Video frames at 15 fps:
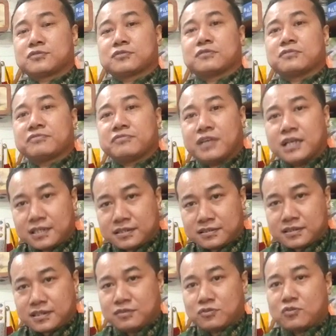the fight,
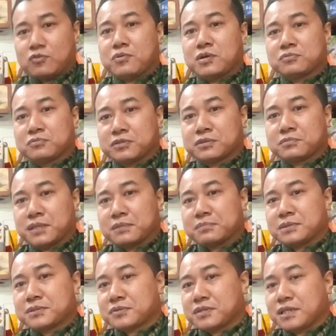and no one would be able
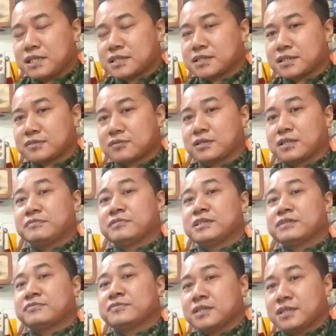to eat it. Or even if
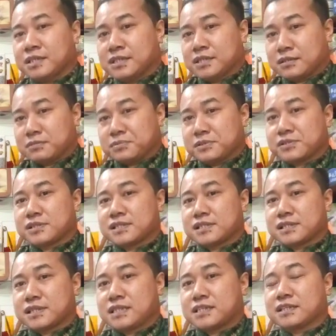the person is
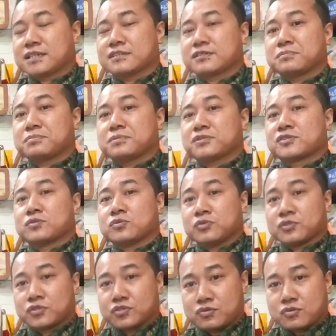eating is the person who is
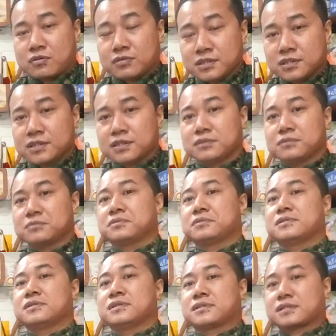stronger, who
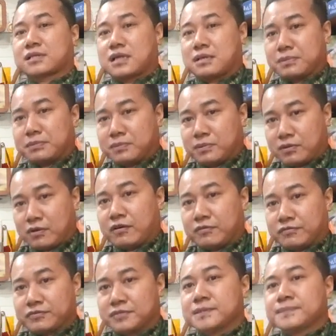is capable of
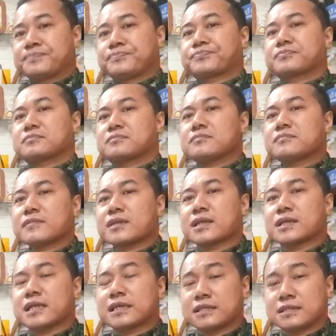
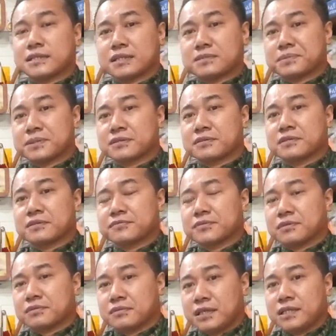getting that particular food,
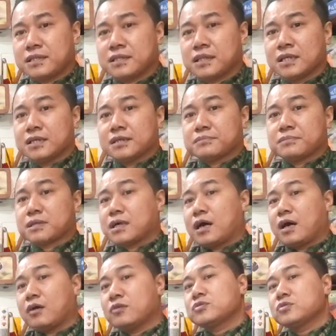right? But
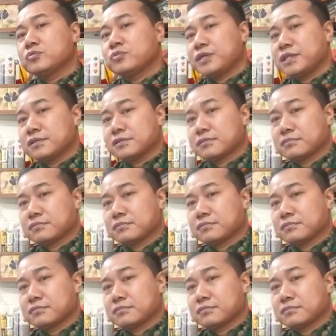how do we